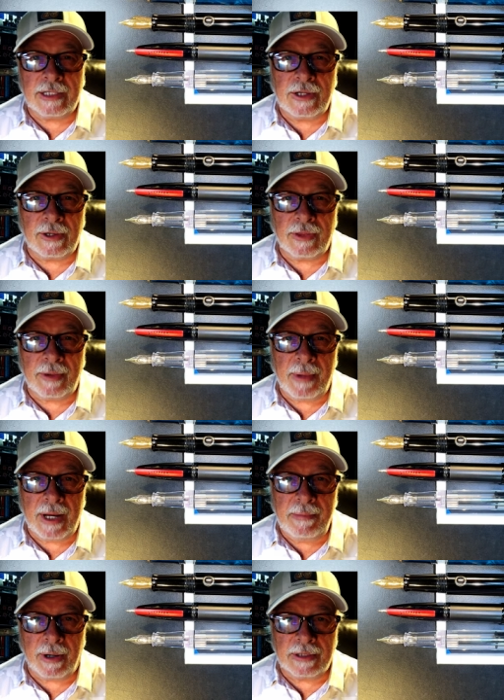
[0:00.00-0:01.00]
let's look at them
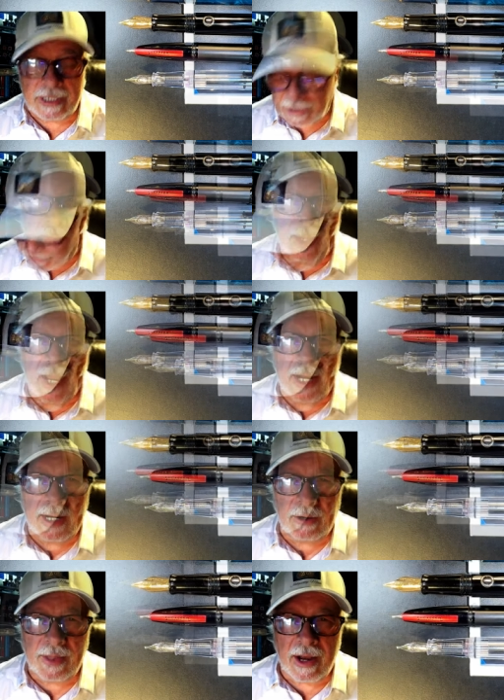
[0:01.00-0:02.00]
unposted.
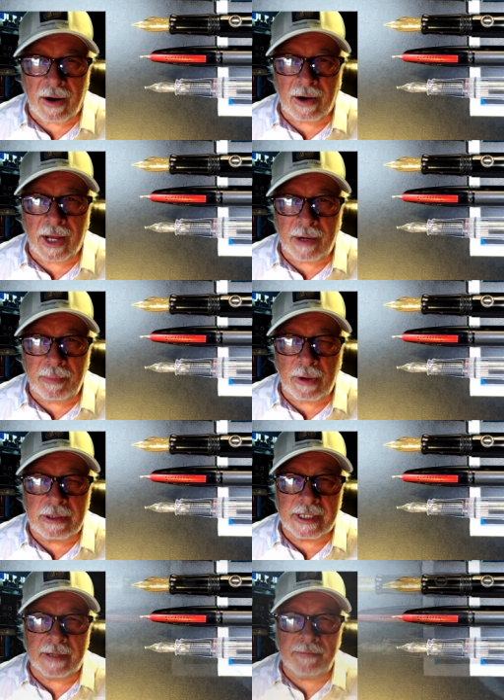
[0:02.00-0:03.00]
And here they are
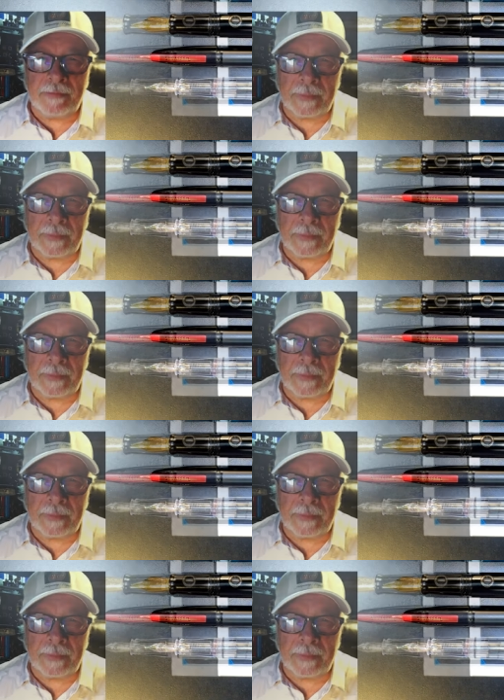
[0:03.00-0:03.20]
unposted.